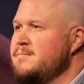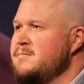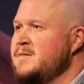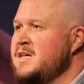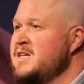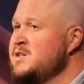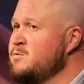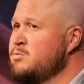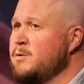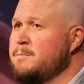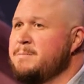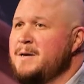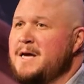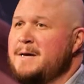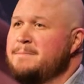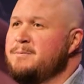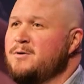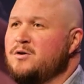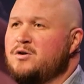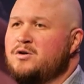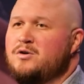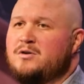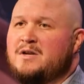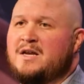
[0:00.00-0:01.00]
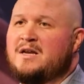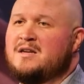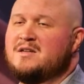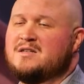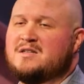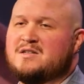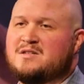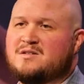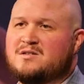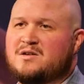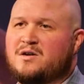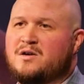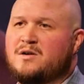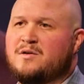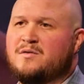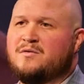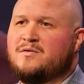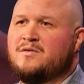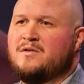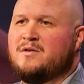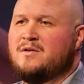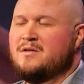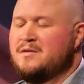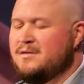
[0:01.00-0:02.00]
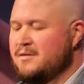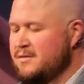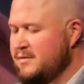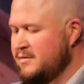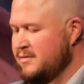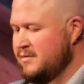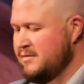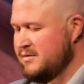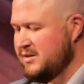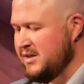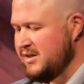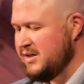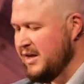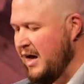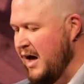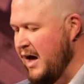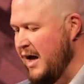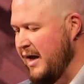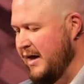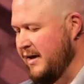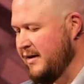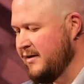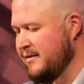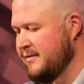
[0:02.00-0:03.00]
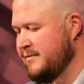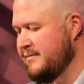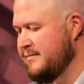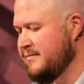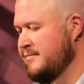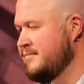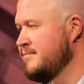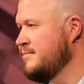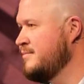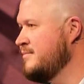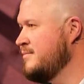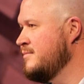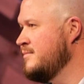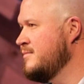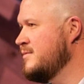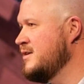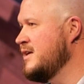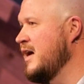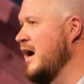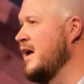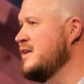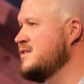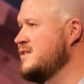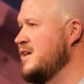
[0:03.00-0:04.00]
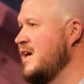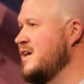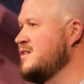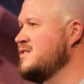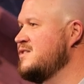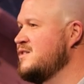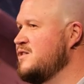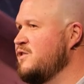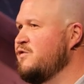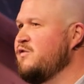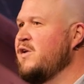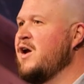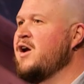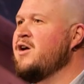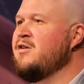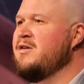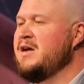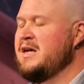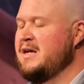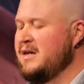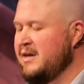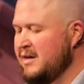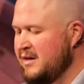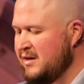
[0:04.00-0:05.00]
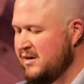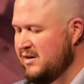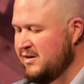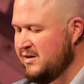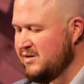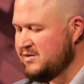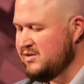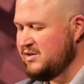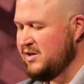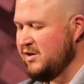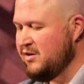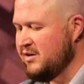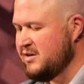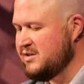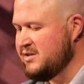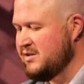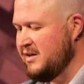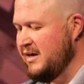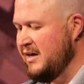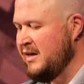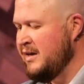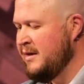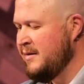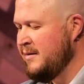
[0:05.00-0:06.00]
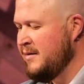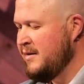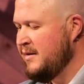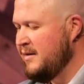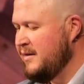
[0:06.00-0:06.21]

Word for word: These were people who didn't deserve to die. God takes this very seriously.